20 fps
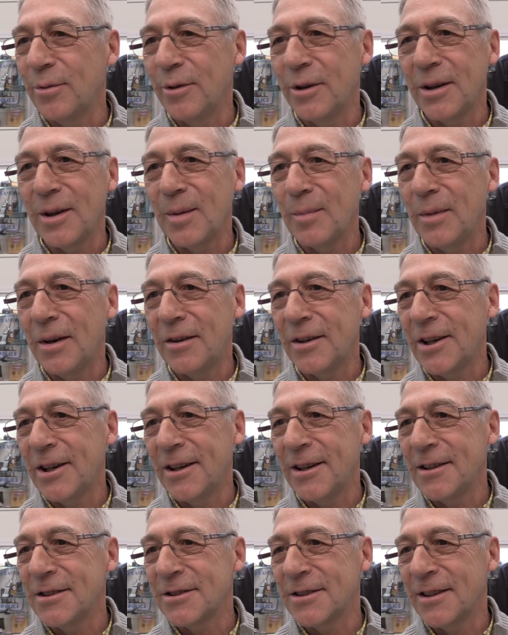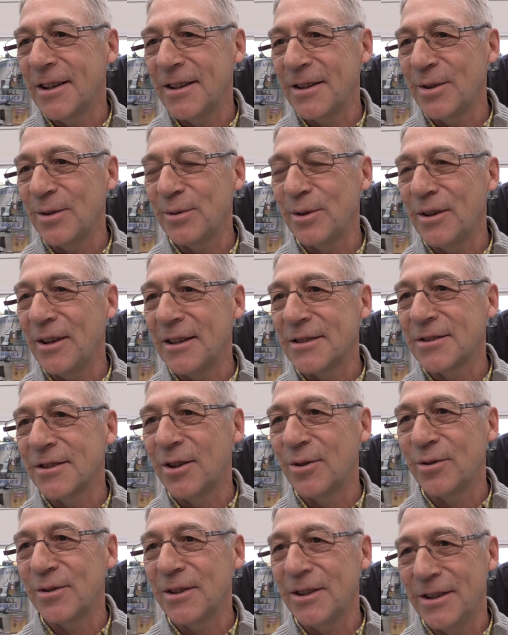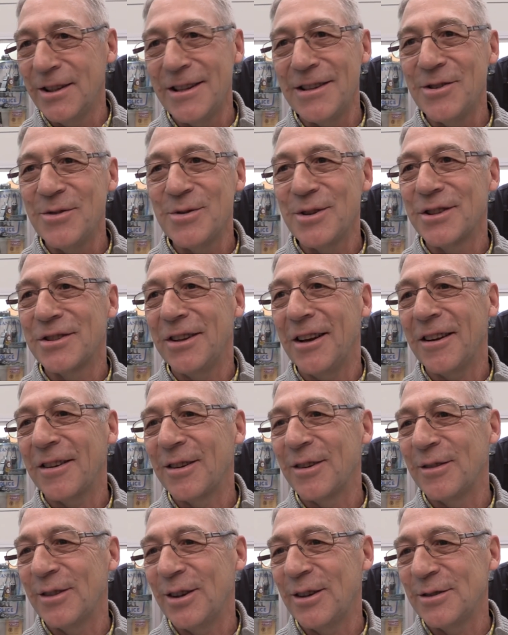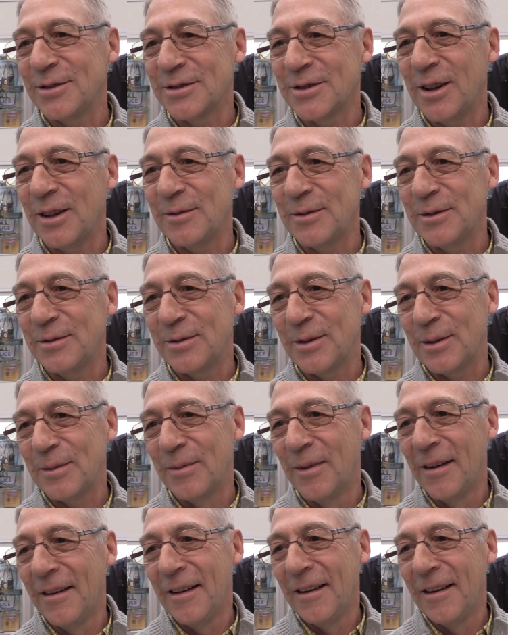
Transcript: to Rick about it, I said, I know where that's going, and he knew exactly where I was coming from.